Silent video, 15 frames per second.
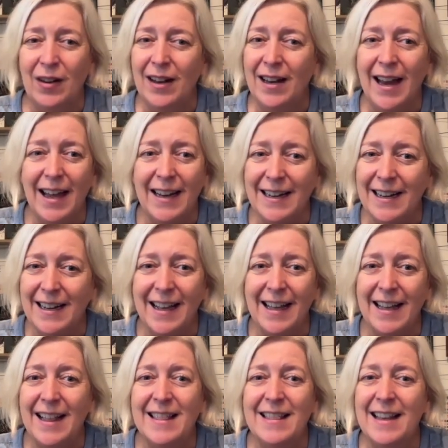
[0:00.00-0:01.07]

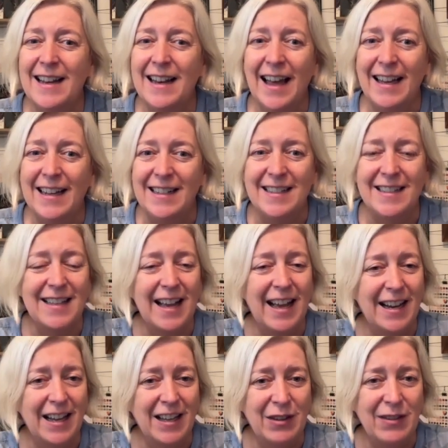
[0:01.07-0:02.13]
lightening the lights. And
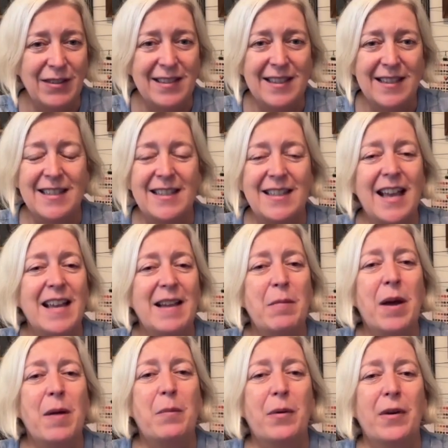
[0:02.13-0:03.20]
I use the same
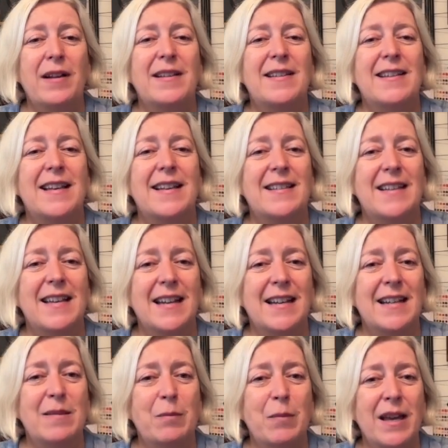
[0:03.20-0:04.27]
process in
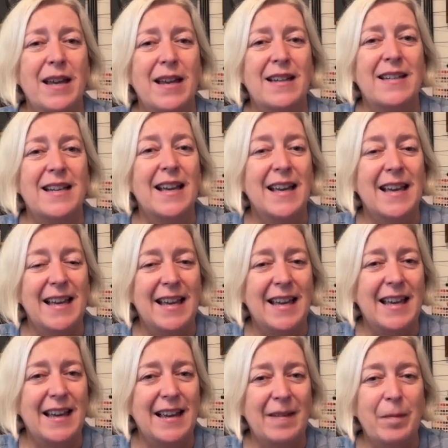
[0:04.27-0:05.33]
his beard
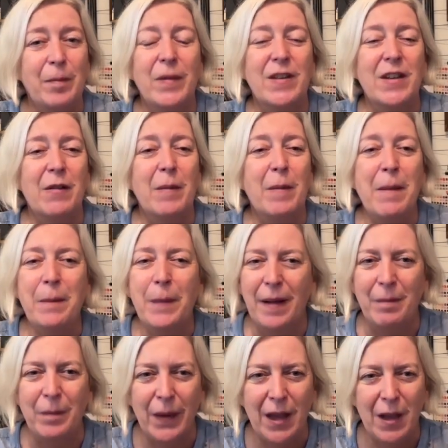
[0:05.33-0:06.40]
here. So
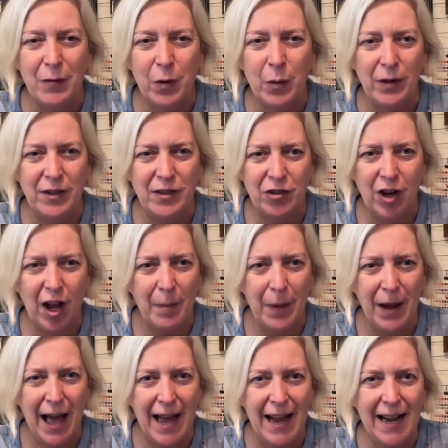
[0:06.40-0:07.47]
remember, if you want sharper
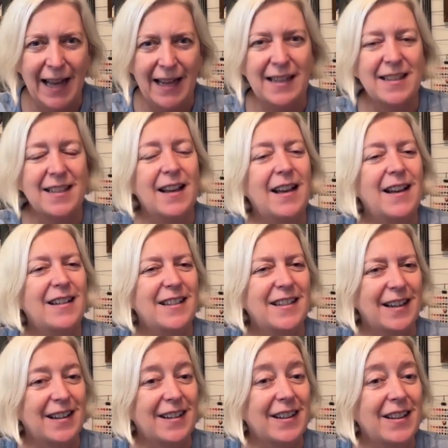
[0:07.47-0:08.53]
highlights,
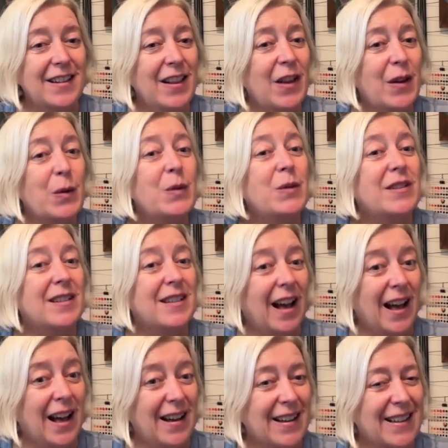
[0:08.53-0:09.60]
darken those
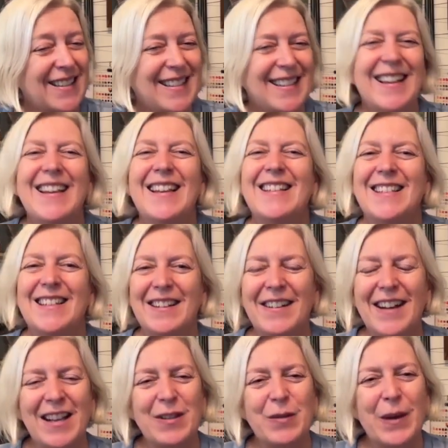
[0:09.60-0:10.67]
darks. See you
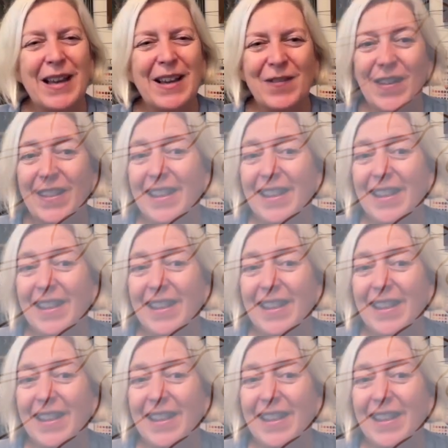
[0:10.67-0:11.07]
next week for the